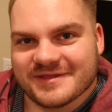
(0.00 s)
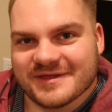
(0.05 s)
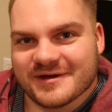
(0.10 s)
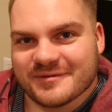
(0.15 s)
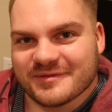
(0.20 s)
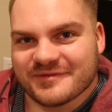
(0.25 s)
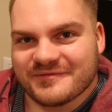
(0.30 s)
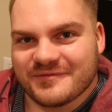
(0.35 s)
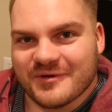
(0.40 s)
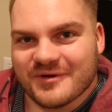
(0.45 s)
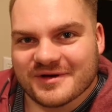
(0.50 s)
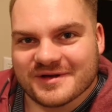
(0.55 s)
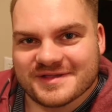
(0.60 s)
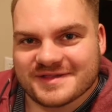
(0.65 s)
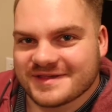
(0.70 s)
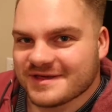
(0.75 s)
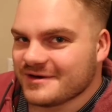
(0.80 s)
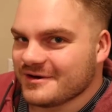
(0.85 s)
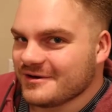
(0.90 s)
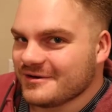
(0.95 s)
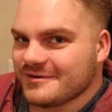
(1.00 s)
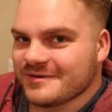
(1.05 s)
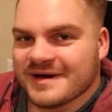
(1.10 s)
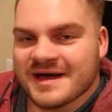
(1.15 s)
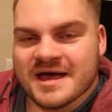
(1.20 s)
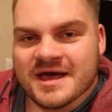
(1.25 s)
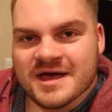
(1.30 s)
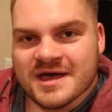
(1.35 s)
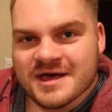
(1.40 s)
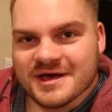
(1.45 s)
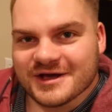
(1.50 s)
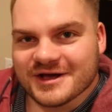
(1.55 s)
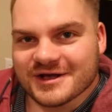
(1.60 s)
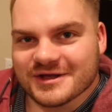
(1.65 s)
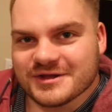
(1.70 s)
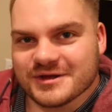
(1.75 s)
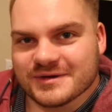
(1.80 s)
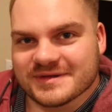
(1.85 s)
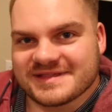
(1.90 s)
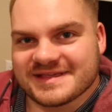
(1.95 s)
in there before, so gonna
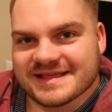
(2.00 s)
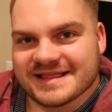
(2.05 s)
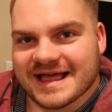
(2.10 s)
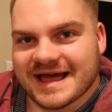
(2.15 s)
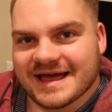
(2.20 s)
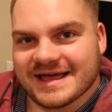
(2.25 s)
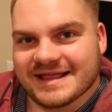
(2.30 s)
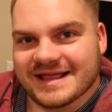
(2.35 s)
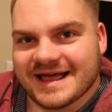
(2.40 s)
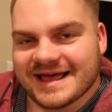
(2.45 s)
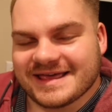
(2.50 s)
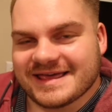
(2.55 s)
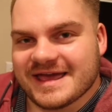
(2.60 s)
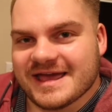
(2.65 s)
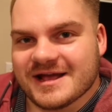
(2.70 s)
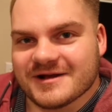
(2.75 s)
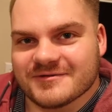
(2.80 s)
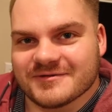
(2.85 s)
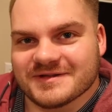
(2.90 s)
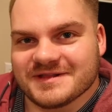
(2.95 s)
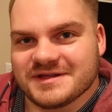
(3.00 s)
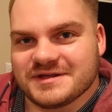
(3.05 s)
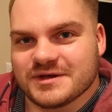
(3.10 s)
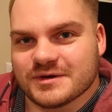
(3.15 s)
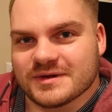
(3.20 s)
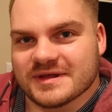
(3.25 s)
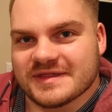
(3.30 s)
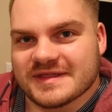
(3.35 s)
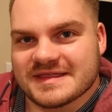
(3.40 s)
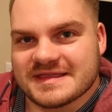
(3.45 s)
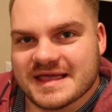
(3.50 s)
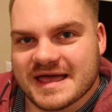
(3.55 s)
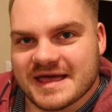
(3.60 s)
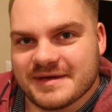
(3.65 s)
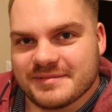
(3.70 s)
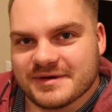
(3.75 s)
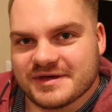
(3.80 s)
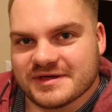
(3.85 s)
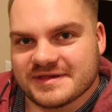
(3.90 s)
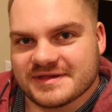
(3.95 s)
do it tonight. I can't really do it in the
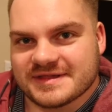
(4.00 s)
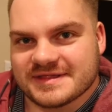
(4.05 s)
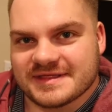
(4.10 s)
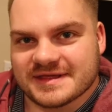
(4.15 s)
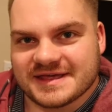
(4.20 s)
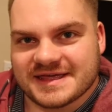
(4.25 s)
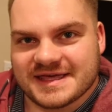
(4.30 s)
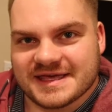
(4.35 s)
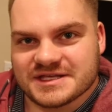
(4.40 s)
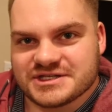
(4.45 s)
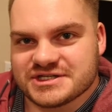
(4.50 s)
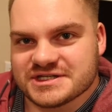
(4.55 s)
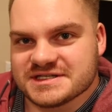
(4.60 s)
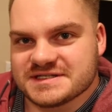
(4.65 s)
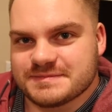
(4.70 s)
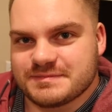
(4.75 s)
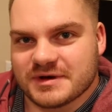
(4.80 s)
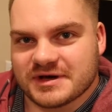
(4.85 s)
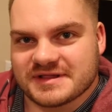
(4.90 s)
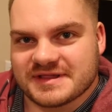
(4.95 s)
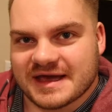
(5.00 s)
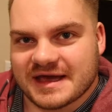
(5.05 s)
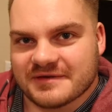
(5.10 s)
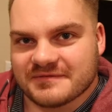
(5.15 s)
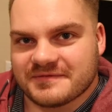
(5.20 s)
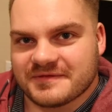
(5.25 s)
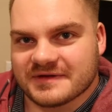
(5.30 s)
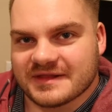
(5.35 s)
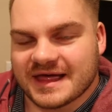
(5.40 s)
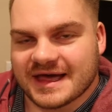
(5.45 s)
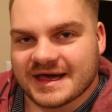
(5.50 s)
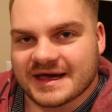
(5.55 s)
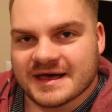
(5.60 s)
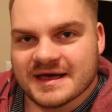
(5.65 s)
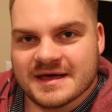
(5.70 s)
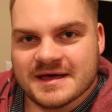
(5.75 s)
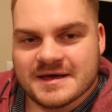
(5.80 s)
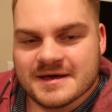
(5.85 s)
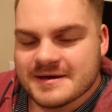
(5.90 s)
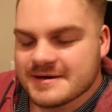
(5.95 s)
day because the kitchen's booked out for like
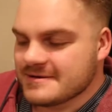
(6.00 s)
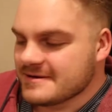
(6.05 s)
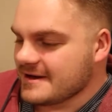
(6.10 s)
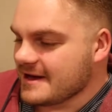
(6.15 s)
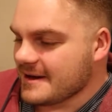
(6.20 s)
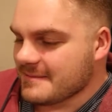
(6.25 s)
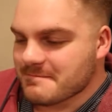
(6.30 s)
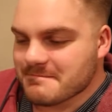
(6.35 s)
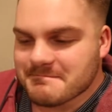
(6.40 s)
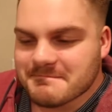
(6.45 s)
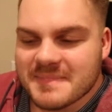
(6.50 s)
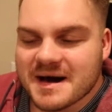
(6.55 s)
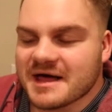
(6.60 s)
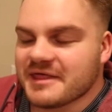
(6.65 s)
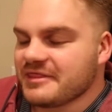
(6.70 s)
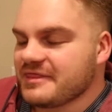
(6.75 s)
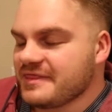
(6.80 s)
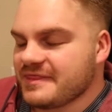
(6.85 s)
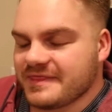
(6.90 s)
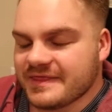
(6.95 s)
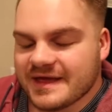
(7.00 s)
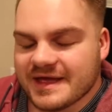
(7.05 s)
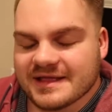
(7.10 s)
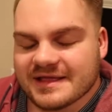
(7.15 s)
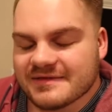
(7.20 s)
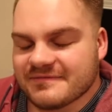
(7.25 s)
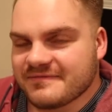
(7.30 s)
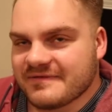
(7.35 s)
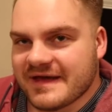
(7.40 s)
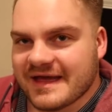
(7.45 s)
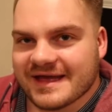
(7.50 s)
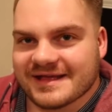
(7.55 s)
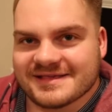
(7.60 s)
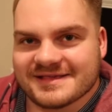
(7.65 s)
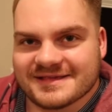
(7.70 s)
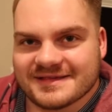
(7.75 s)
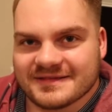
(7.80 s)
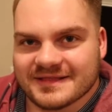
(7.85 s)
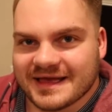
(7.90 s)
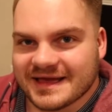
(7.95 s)
a month in
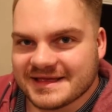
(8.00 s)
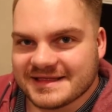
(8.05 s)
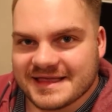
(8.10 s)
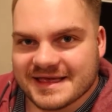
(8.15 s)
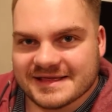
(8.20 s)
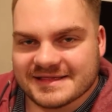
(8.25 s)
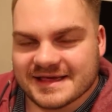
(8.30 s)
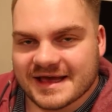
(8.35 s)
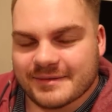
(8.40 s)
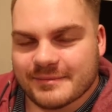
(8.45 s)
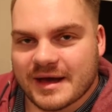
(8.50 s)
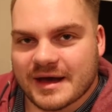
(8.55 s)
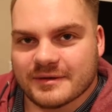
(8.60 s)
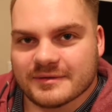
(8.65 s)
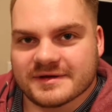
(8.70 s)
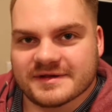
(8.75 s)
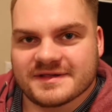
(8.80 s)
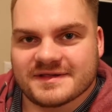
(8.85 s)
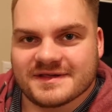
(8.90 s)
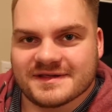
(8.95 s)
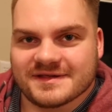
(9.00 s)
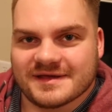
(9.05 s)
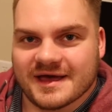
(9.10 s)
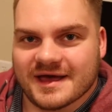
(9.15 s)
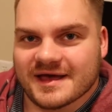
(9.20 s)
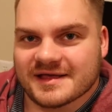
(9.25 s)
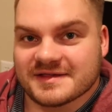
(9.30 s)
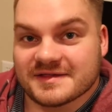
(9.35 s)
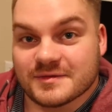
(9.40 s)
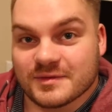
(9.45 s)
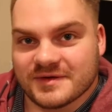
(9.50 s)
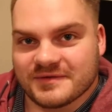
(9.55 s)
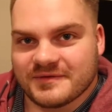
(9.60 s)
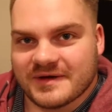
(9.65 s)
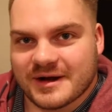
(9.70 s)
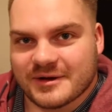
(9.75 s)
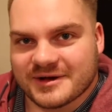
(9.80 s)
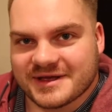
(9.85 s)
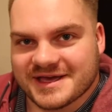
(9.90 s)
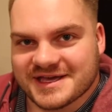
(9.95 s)
advance, like daytime hours. Uh, it's 24
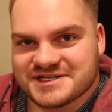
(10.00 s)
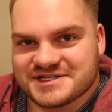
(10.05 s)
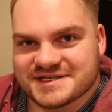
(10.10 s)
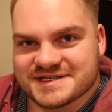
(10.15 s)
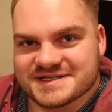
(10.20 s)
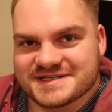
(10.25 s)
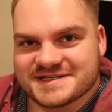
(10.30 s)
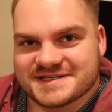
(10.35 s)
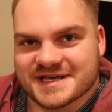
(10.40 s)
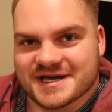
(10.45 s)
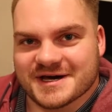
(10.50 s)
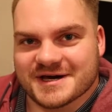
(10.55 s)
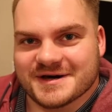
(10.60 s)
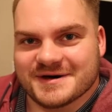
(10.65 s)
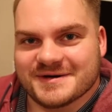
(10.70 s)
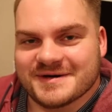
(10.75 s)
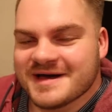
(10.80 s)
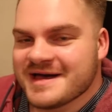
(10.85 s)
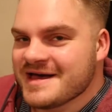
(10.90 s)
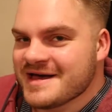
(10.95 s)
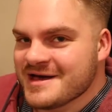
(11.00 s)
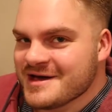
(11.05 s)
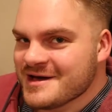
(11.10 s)
hour kitchen, so